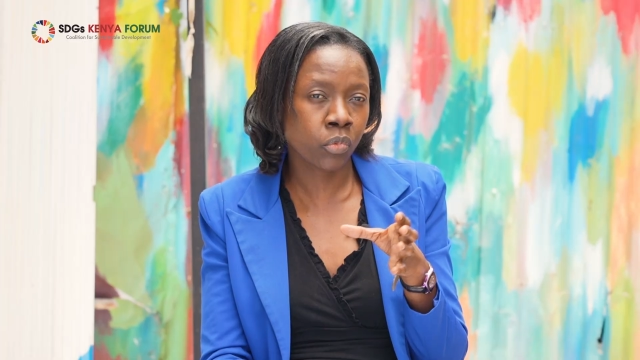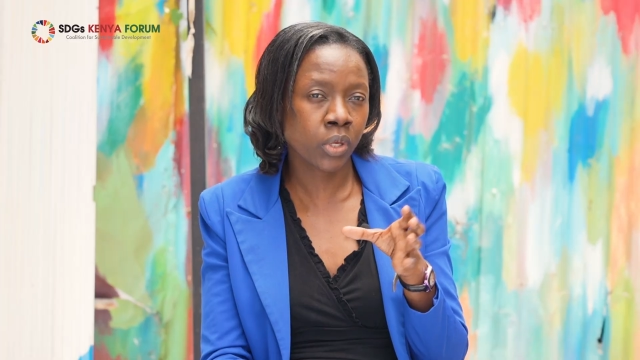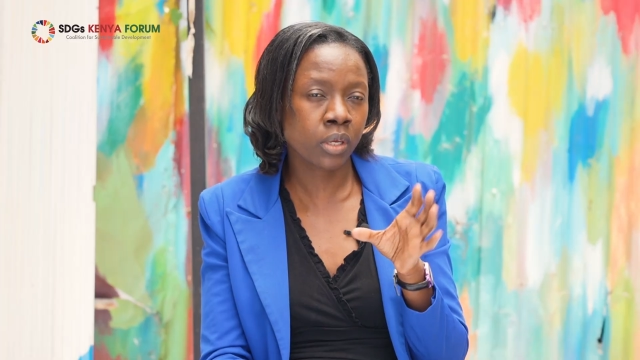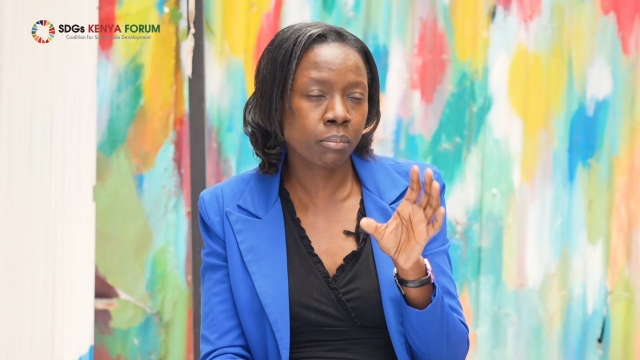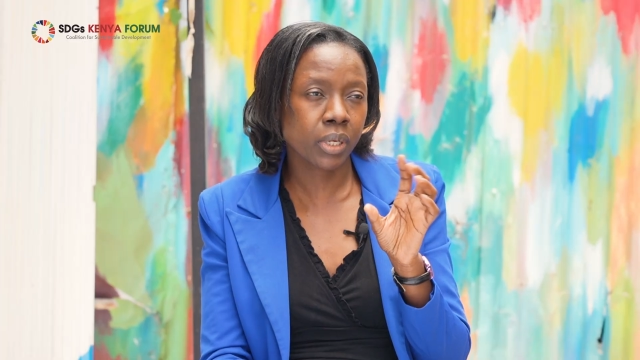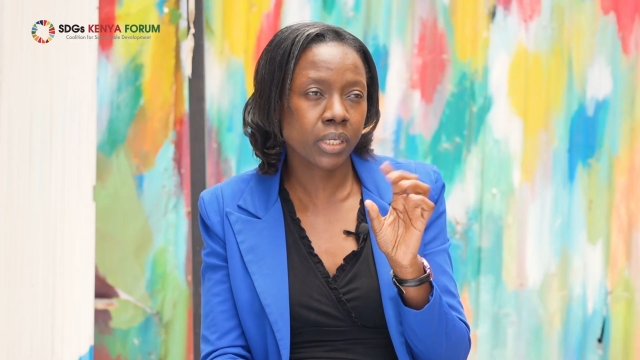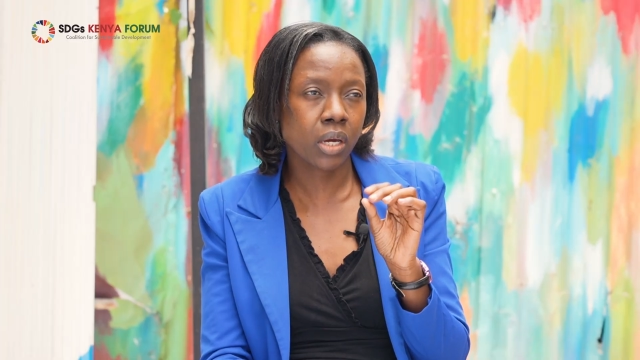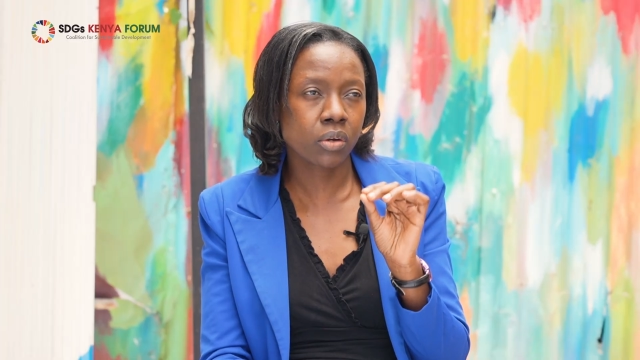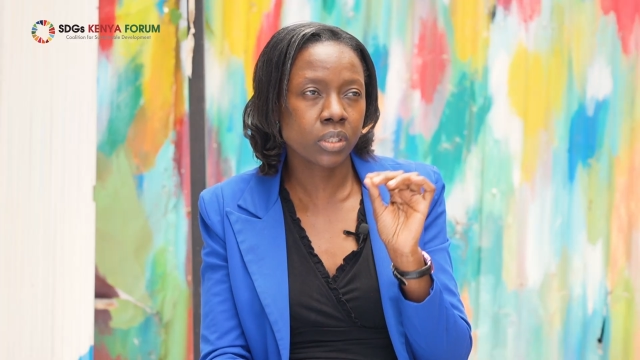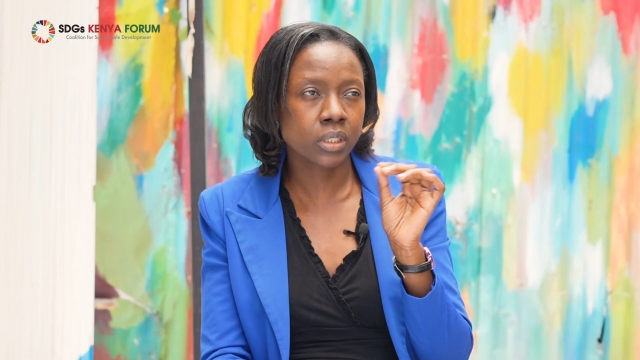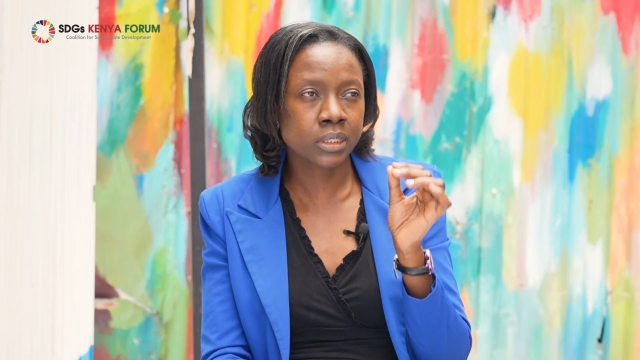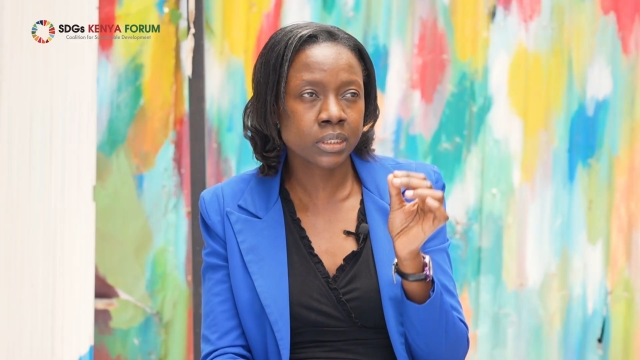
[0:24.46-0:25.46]
way, but now
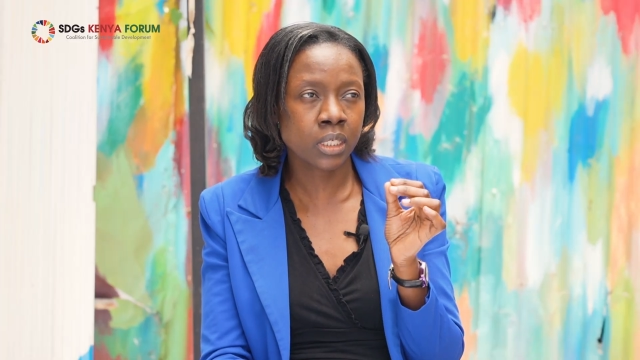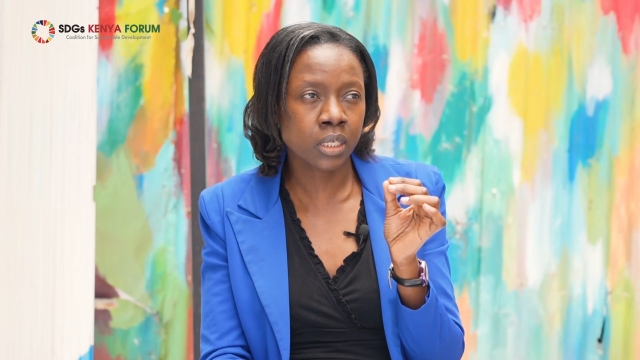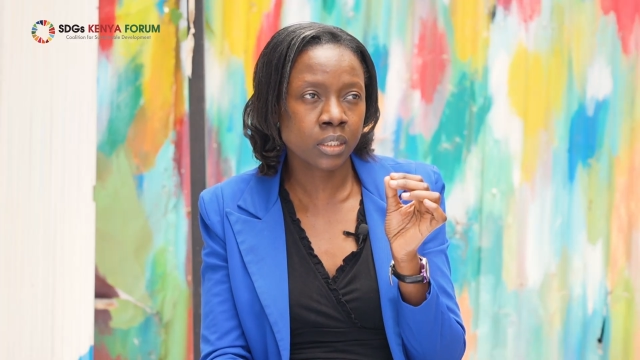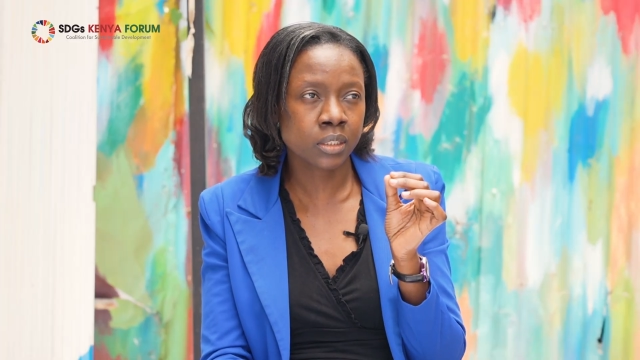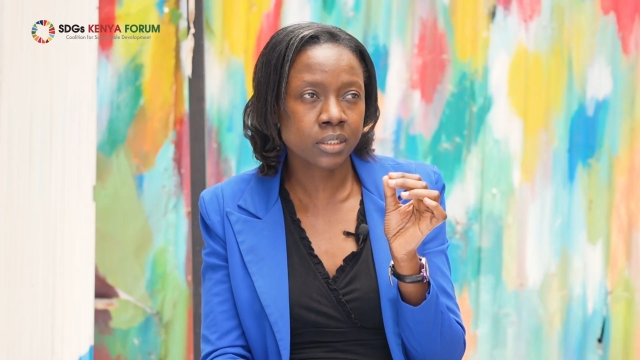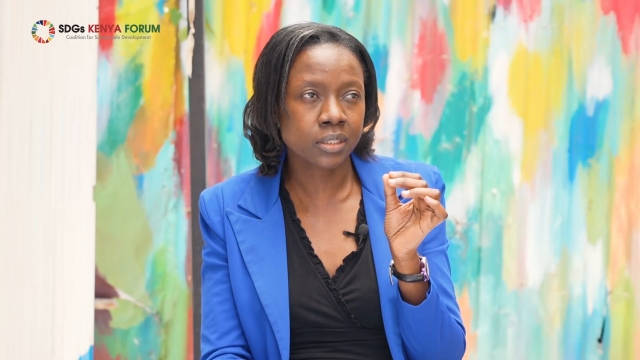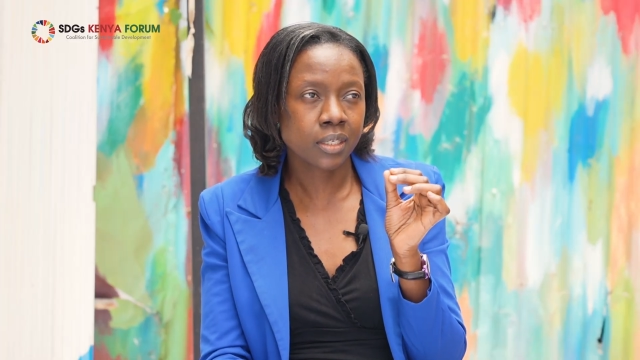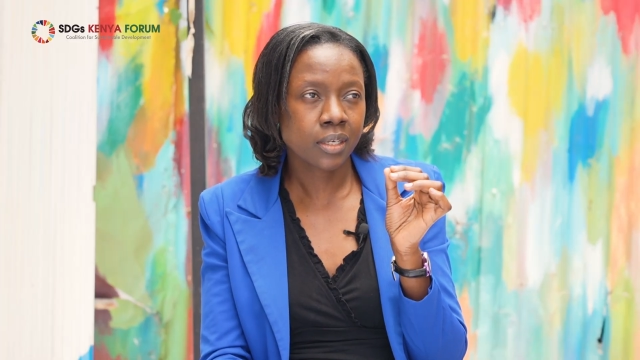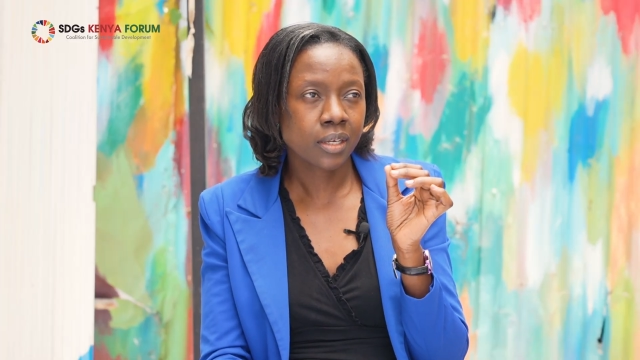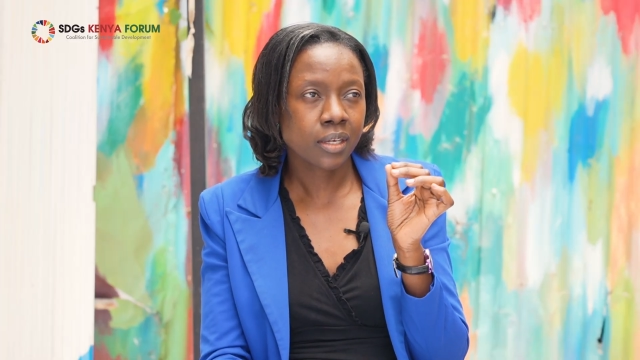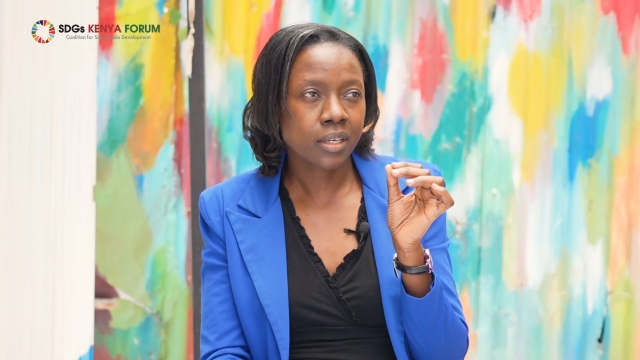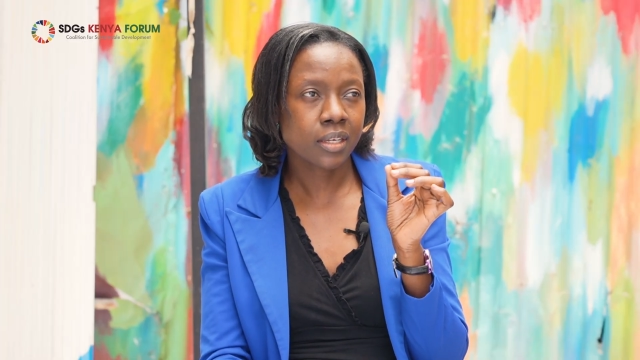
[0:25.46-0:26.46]
in this case,
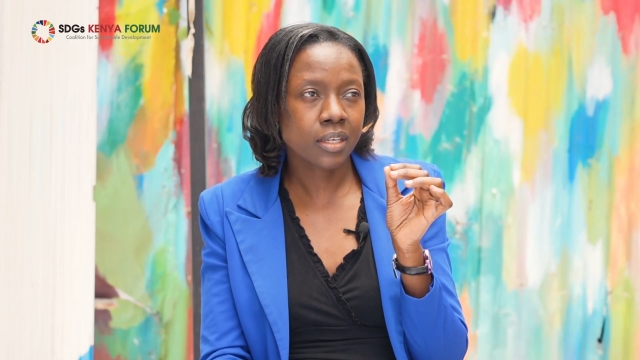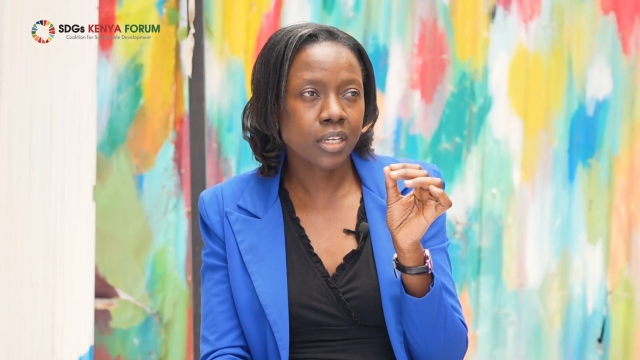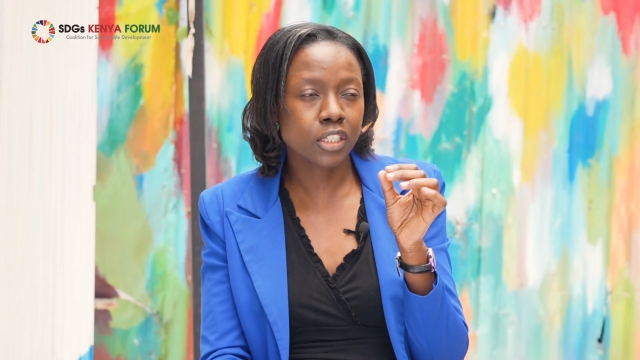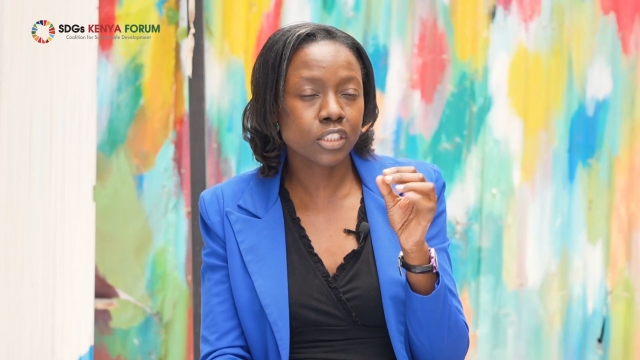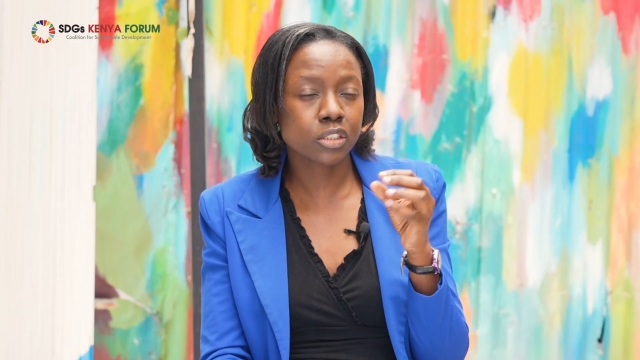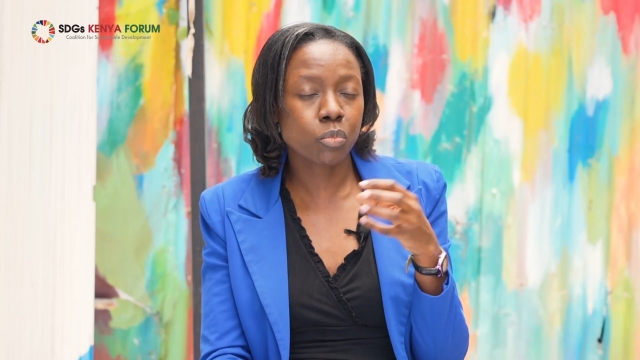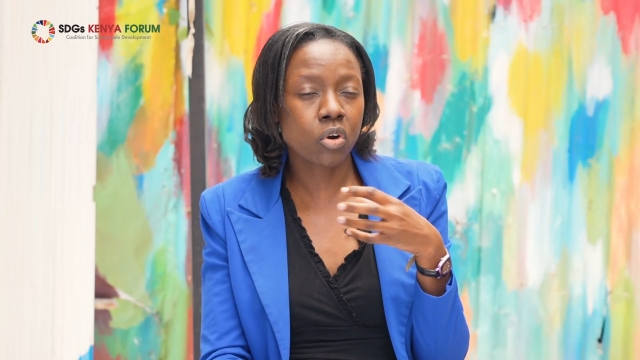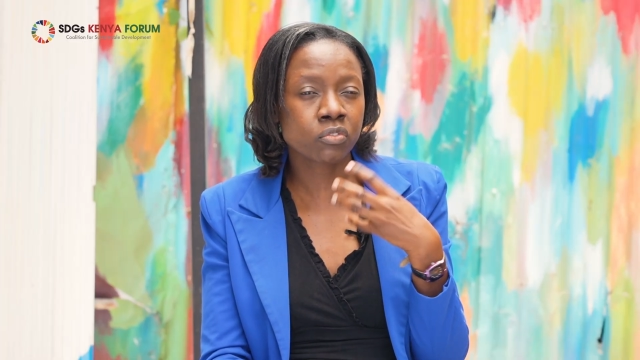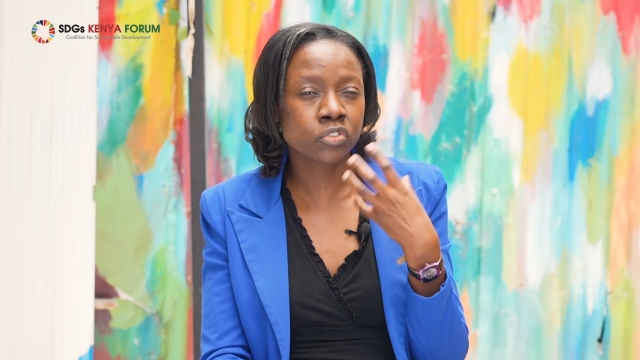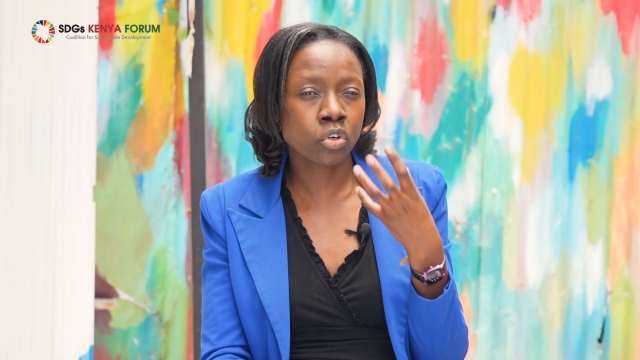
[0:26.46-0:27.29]
it is more of